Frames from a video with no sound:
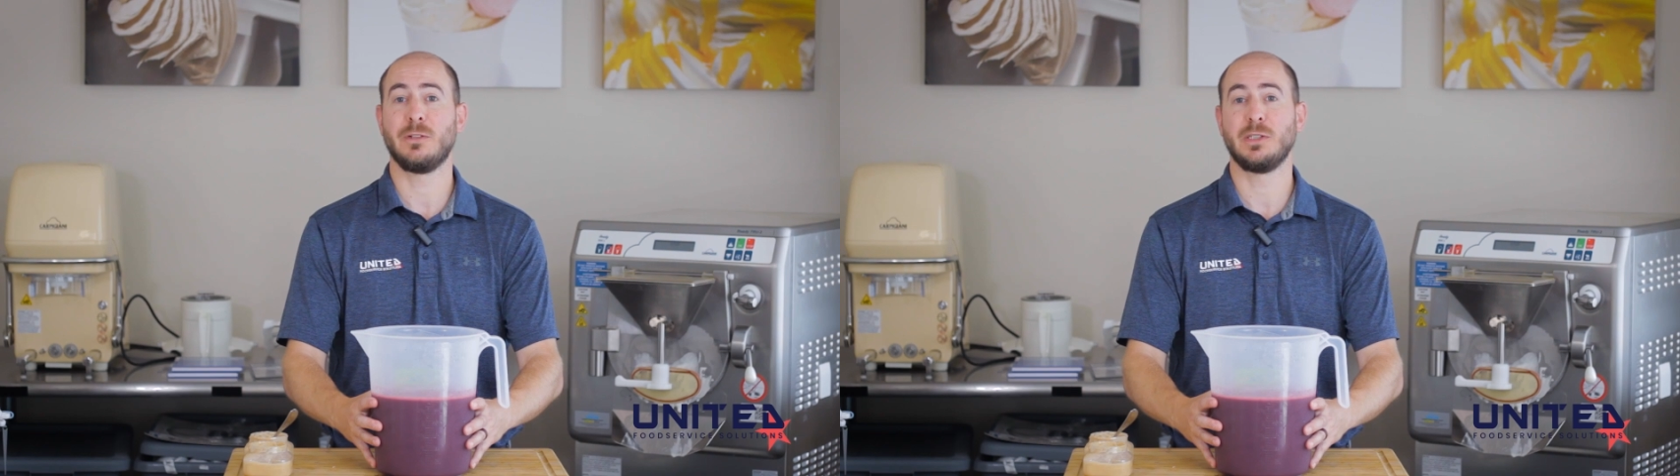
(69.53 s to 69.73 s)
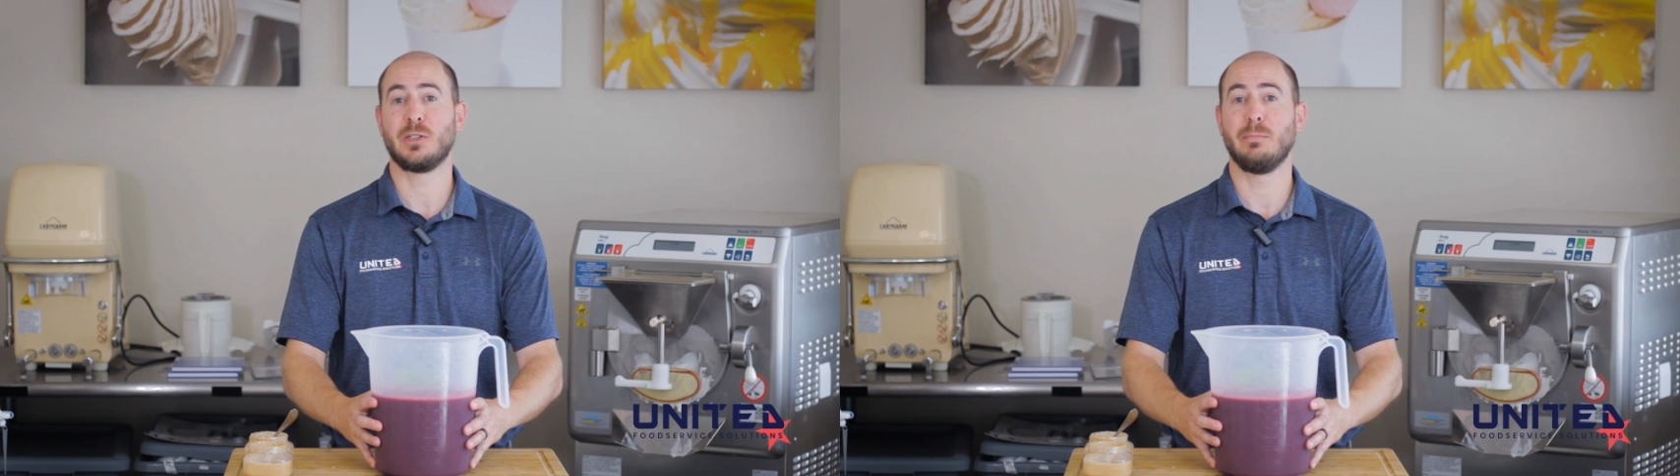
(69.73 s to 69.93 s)

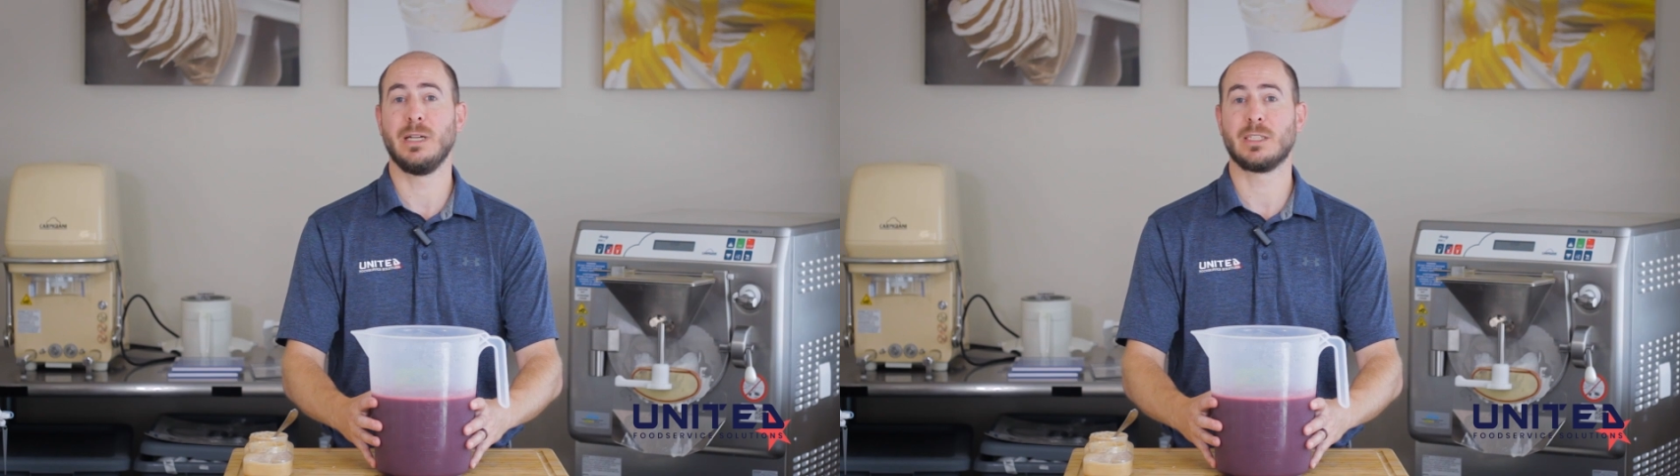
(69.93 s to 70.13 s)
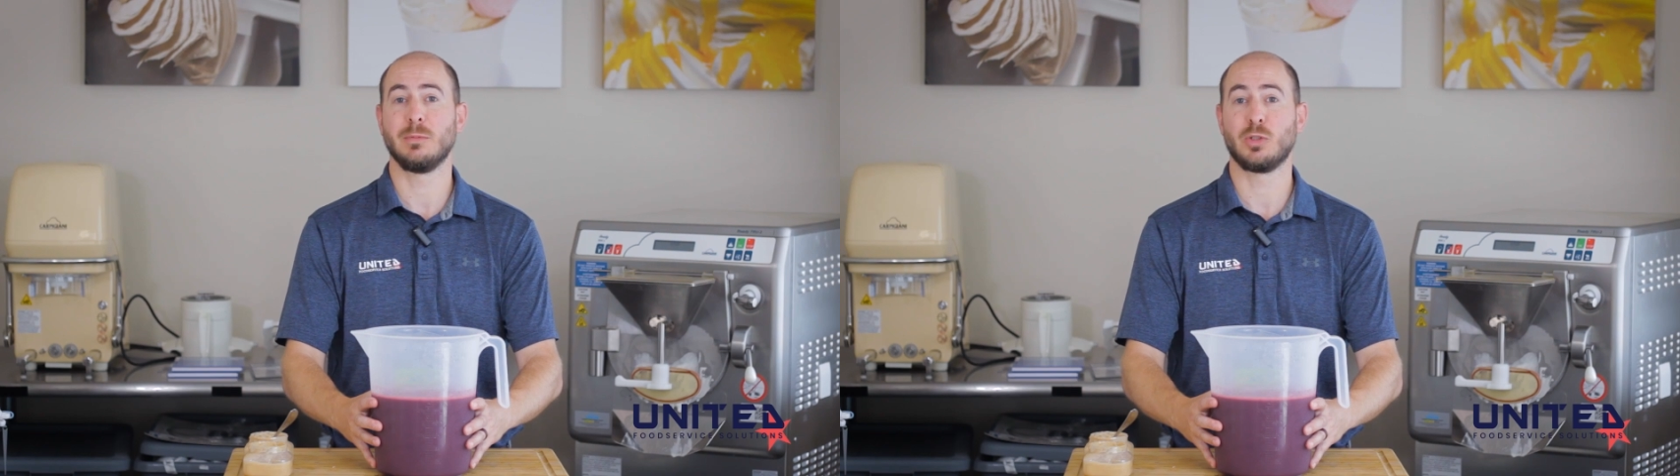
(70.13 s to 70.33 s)
freezer and
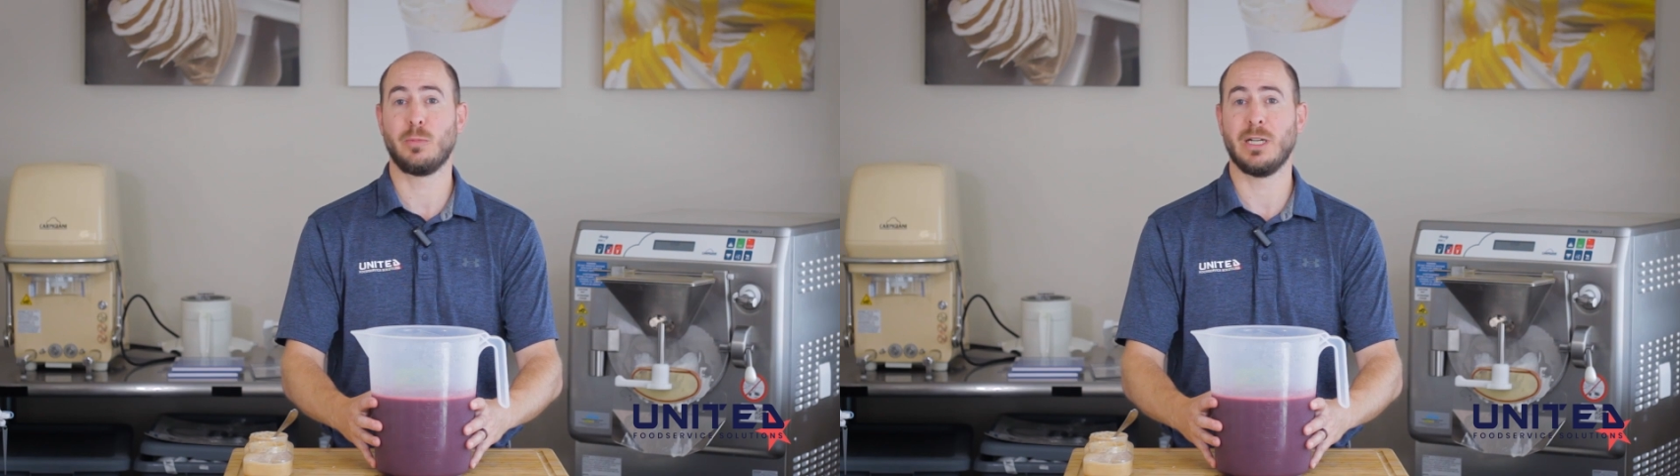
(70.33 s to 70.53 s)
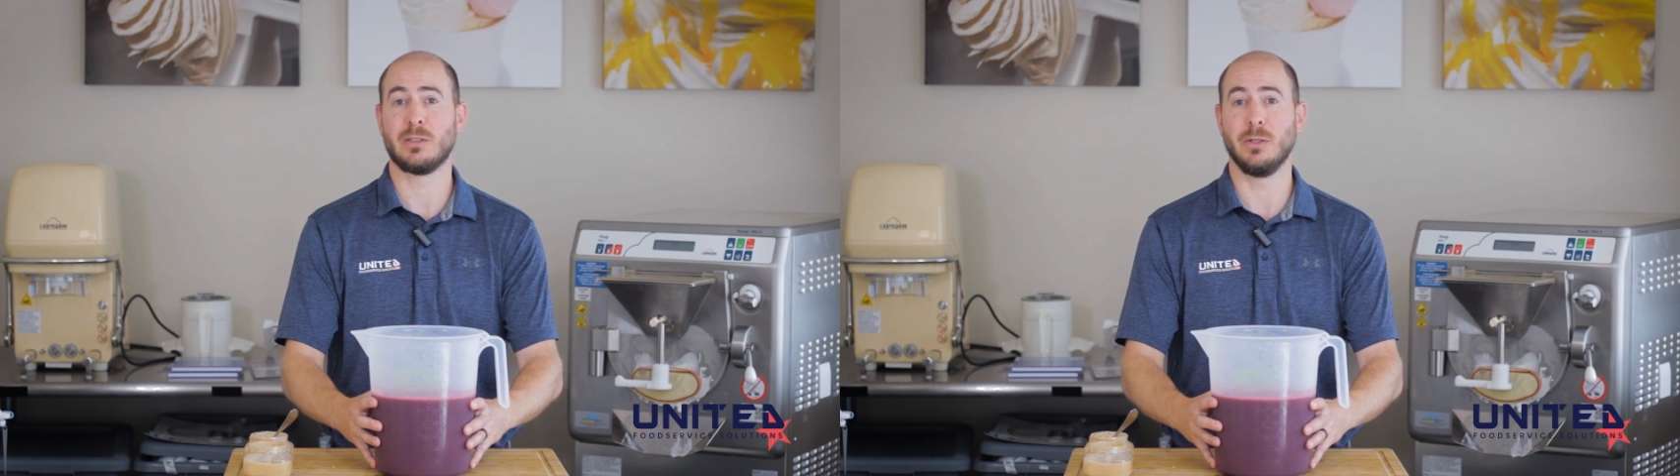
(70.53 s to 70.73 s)
make some
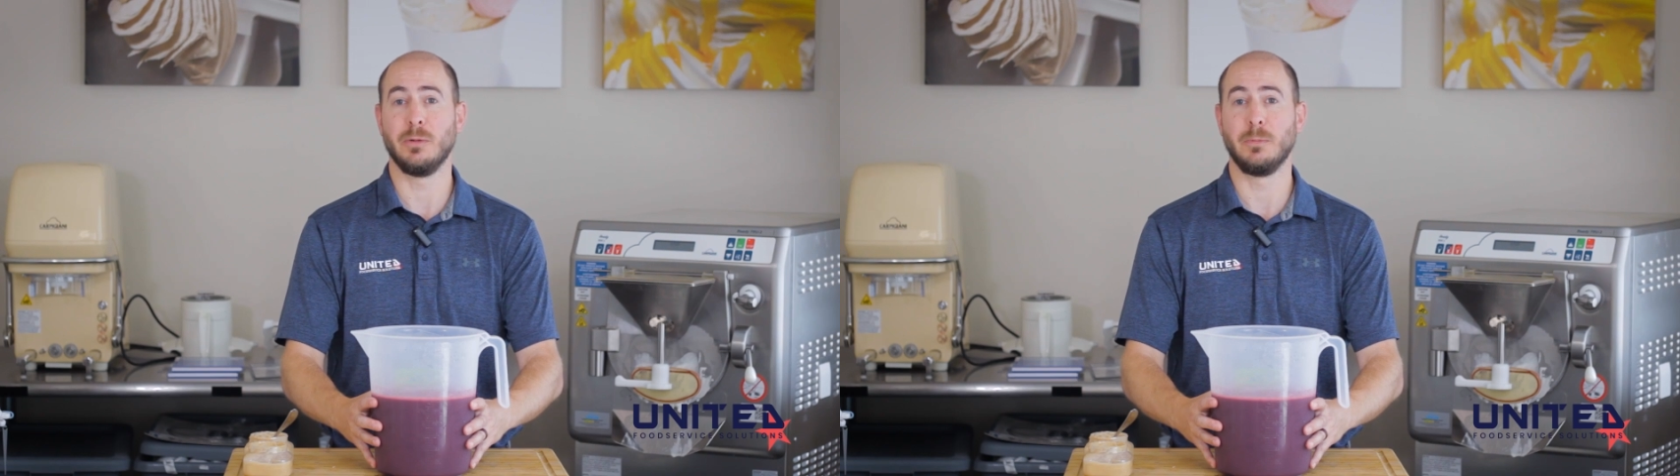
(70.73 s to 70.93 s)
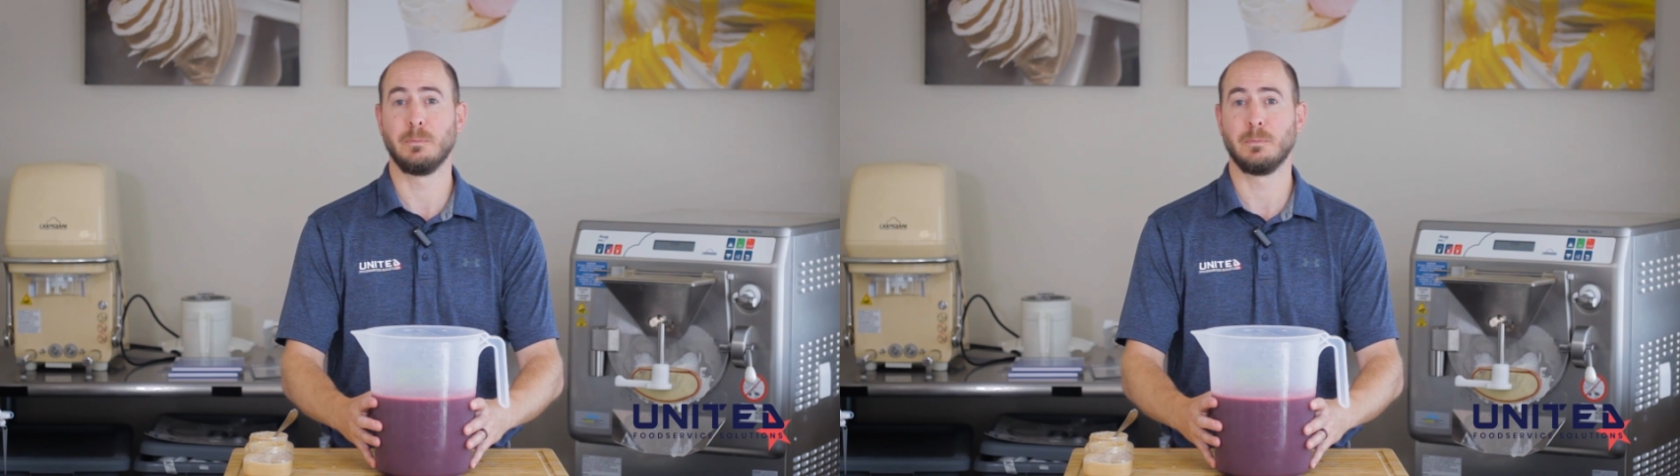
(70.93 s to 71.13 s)
sorbetto.